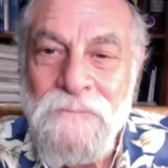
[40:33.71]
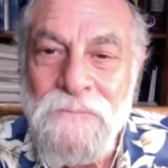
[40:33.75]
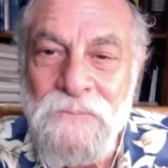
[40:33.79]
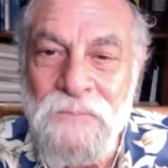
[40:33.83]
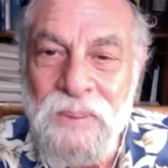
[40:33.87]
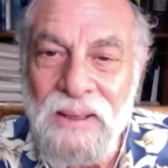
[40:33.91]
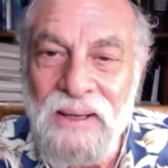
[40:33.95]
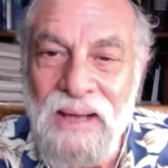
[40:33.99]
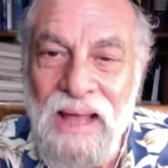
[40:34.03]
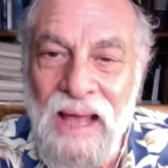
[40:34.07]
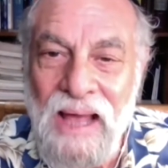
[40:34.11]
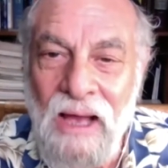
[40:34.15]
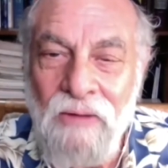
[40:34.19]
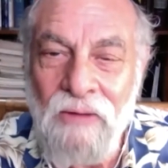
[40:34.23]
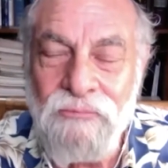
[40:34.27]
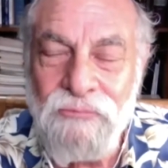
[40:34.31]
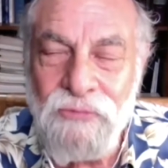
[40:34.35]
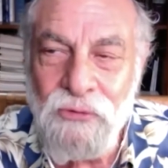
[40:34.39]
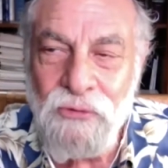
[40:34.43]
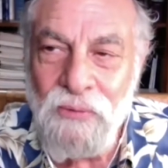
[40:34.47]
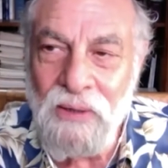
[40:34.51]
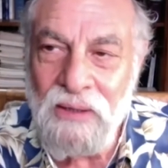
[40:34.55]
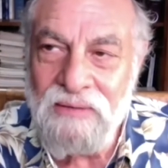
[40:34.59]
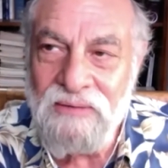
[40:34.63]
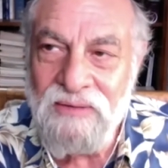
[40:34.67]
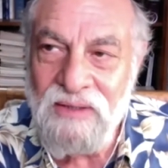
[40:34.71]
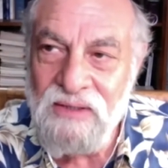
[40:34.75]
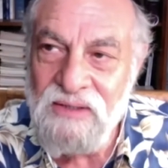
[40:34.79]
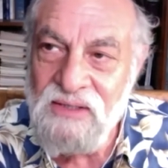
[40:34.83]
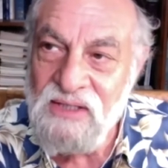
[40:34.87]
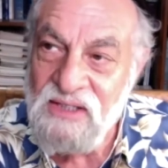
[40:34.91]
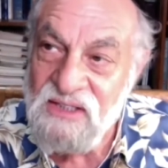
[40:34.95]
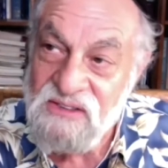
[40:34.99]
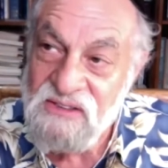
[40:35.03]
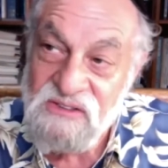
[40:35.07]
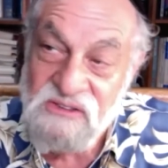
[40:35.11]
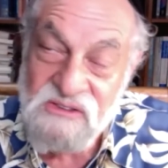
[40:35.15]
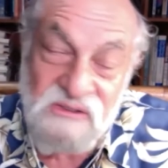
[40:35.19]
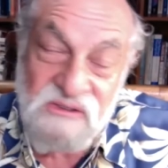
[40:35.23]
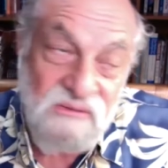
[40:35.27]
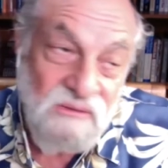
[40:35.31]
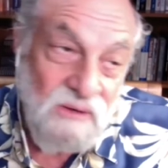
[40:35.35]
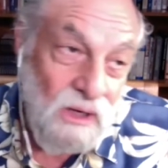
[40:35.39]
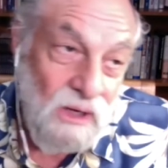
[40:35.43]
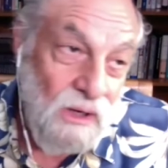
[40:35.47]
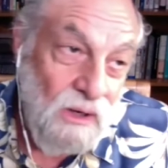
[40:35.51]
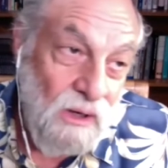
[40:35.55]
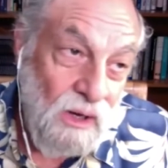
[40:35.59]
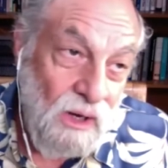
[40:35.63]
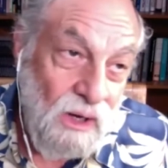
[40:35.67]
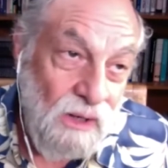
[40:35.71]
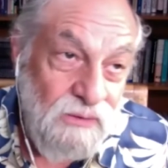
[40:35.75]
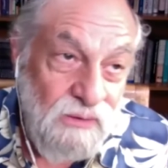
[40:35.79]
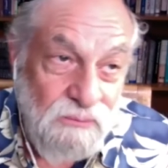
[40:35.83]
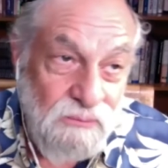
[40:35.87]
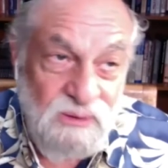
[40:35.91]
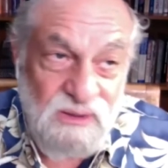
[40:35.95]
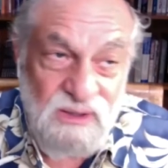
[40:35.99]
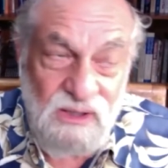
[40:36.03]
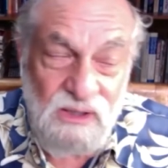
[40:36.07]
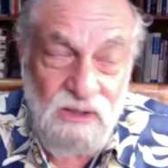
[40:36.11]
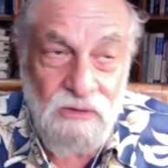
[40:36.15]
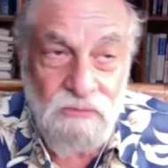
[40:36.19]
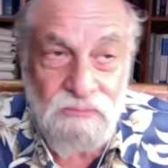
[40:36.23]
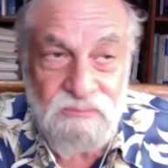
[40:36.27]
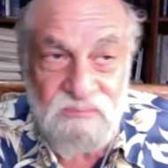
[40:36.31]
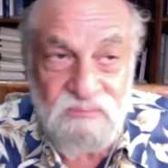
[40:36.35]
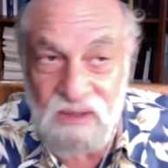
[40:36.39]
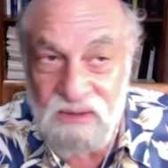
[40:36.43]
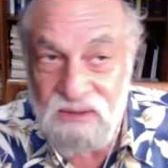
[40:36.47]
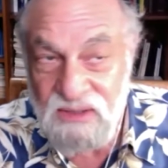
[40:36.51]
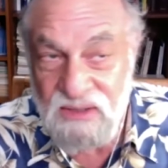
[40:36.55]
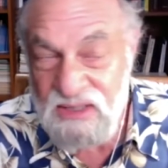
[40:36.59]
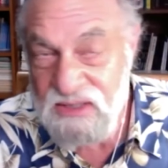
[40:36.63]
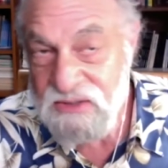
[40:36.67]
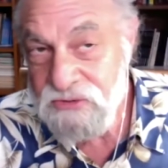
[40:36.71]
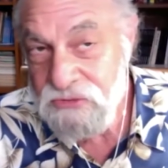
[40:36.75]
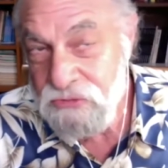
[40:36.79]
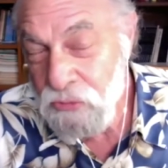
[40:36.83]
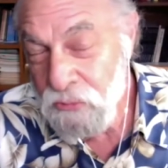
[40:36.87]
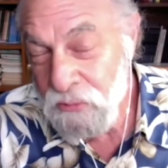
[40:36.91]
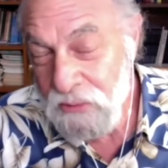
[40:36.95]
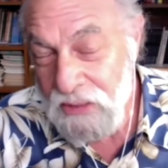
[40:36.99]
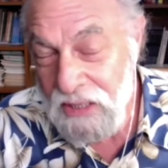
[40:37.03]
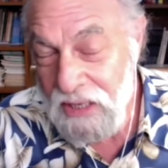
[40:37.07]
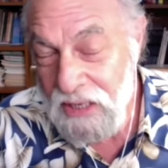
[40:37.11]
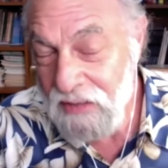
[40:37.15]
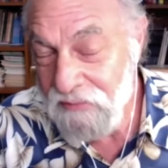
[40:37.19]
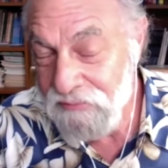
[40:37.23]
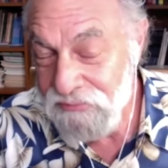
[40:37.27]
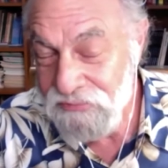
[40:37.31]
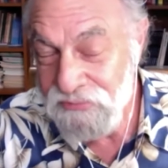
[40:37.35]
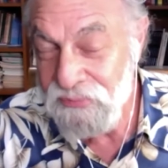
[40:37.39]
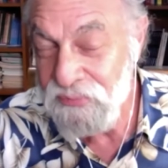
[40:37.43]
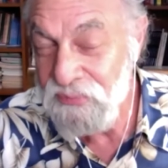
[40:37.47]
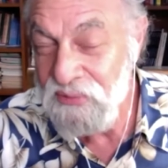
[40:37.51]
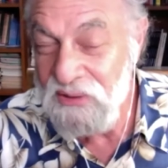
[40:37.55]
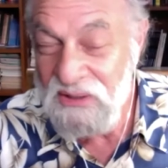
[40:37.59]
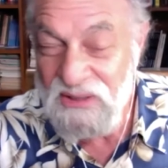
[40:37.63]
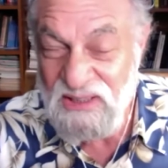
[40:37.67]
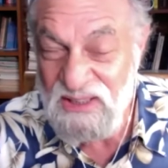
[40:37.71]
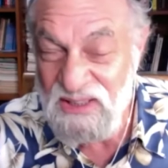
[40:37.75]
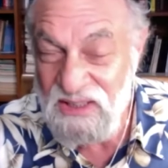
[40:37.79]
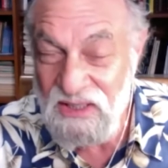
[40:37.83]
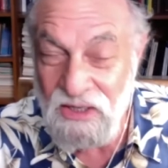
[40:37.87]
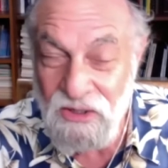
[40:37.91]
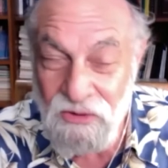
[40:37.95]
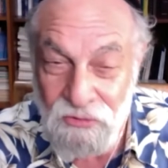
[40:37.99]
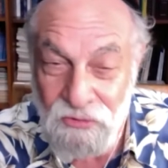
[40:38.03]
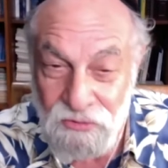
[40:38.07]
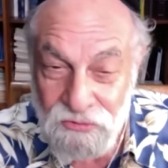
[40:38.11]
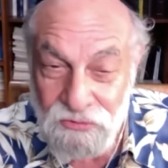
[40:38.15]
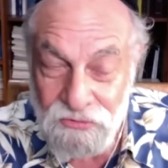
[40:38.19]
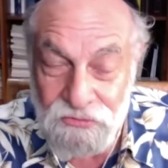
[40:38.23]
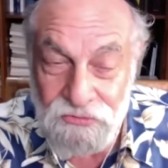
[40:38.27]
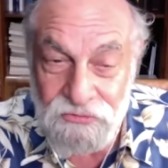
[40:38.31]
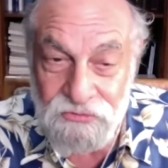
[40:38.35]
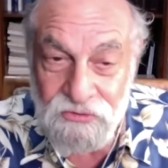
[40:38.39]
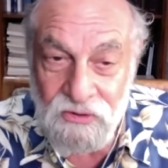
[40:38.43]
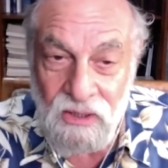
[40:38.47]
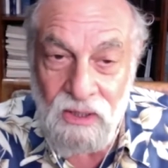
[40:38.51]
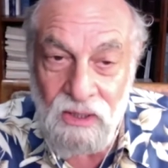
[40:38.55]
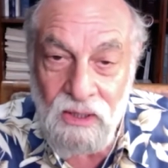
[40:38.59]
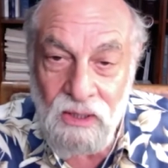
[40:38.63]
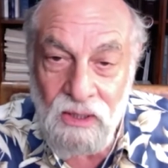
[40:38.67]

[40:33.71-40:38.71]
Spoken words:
But after I did this, I think we did it at least 2.5, 3 years.